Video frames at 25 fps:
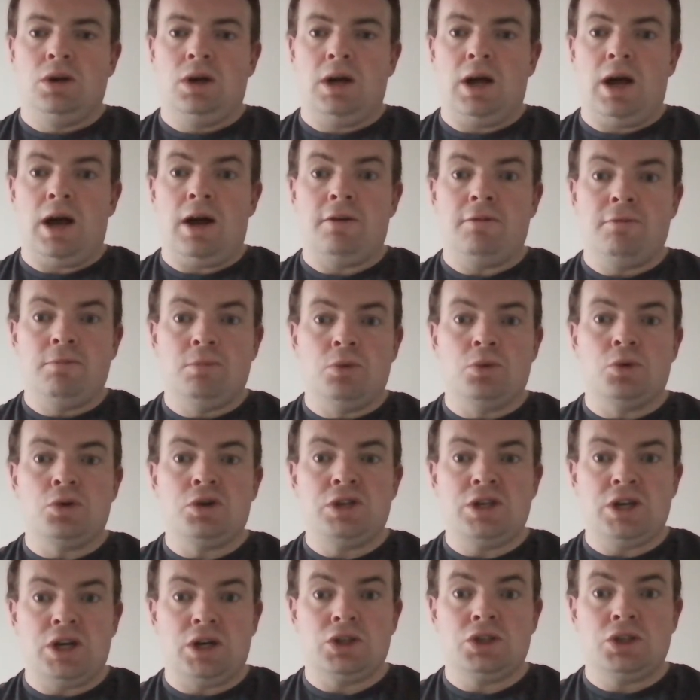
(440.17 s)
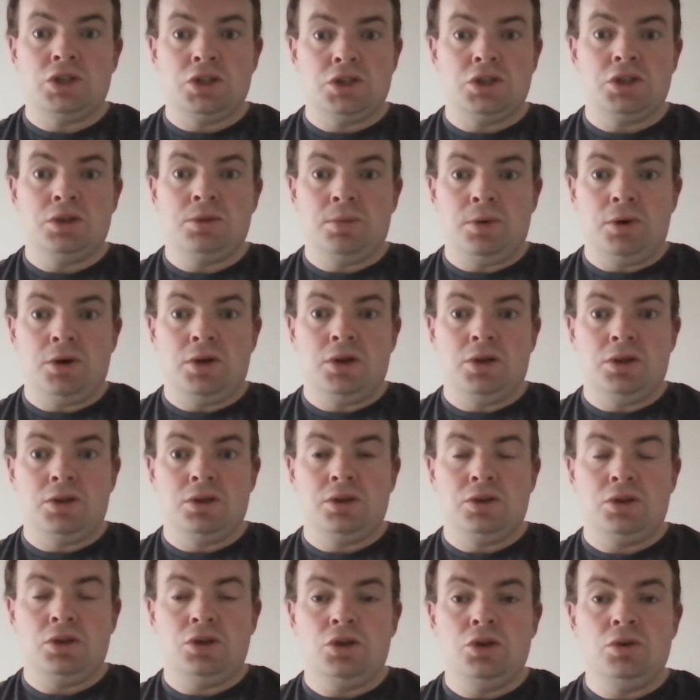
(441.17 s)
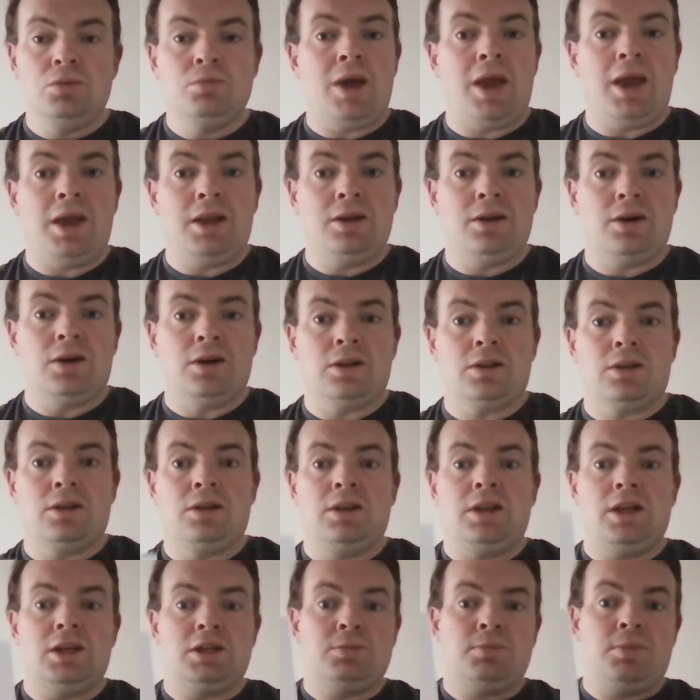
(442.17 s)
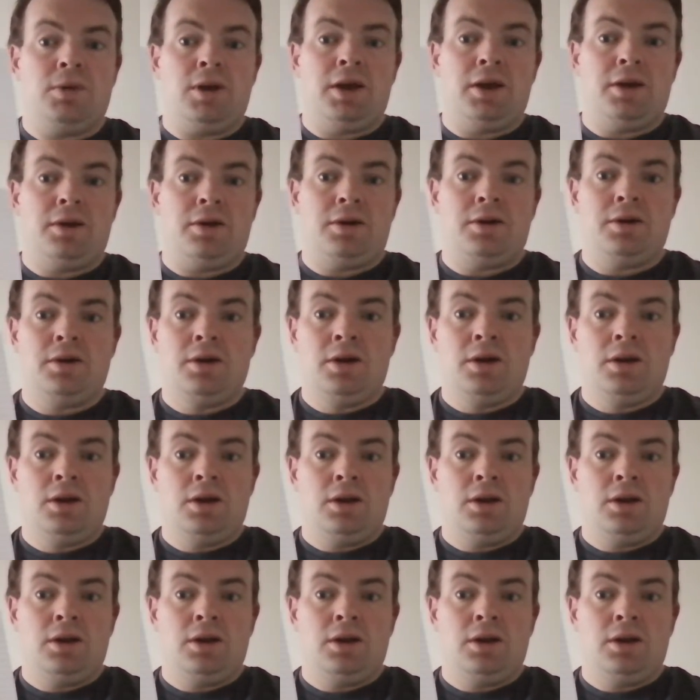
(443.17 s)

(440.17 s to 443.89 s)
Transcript: have more touches of the ball, you may not, this player